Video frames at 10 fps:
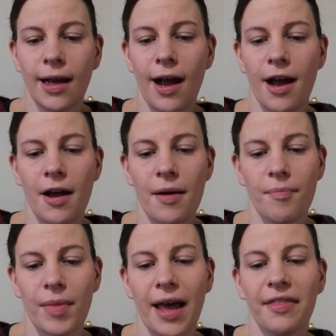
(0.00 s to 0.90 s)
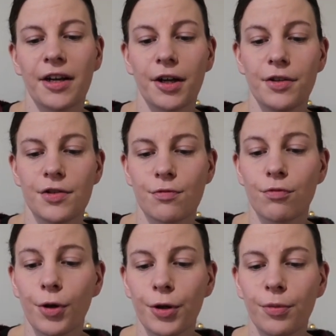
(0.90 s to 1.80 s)
And then I used
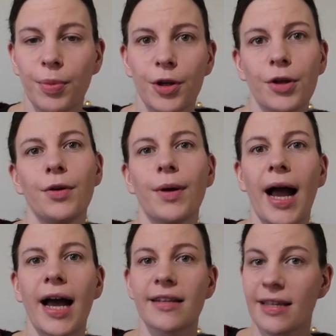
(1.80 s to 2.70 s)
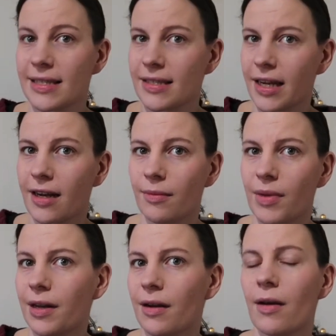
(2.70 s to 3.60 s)
royal blue, and
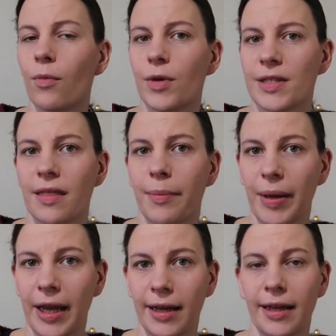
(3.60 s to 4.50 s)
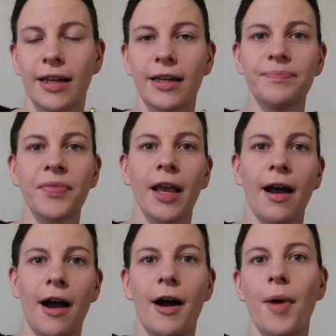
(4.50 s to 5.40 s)
cyclamen was the pink.
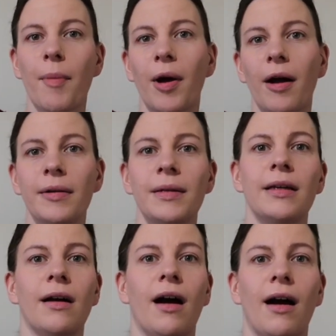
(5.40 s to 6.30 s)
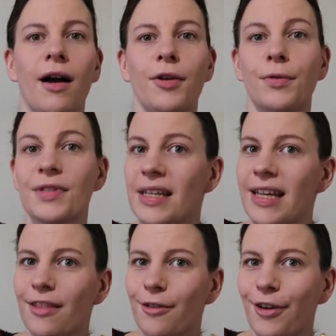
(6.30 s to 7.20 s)
But you'll
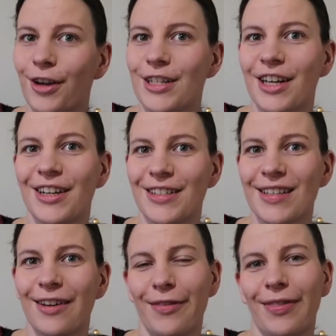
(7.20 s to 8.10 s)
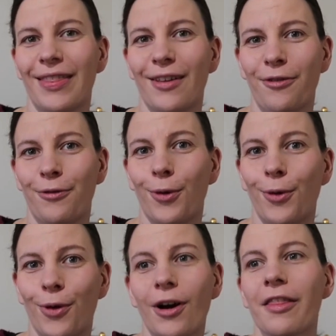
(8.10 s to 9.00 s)
see in the photos of the
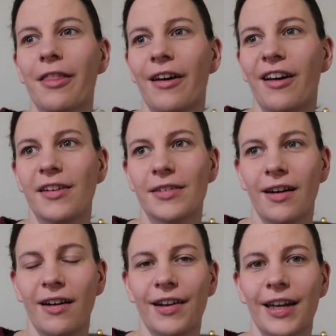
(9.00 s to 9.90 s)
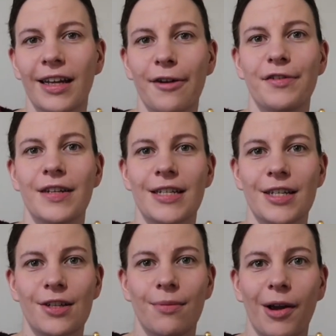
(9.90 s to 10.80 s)
4 that I gifted
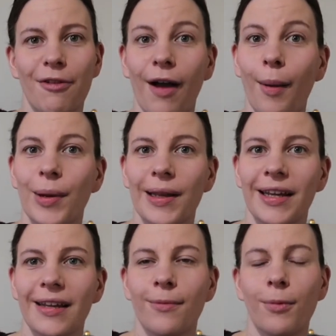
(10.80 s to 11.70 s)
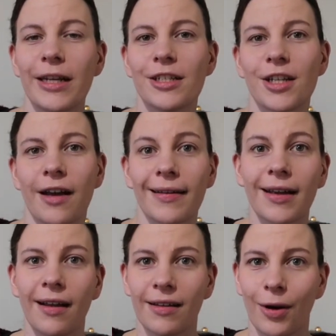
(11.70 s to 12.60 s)
to my family which
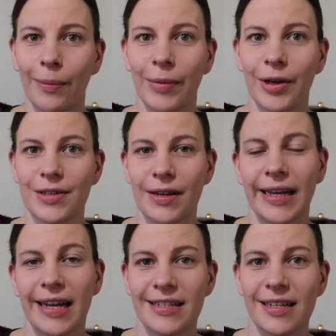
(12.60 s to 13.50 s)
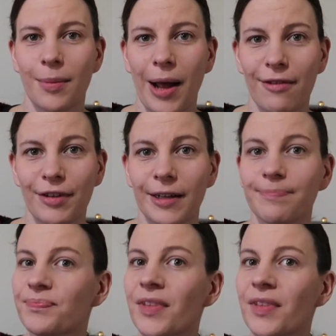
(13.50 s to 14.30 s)
colour combos I ended up having.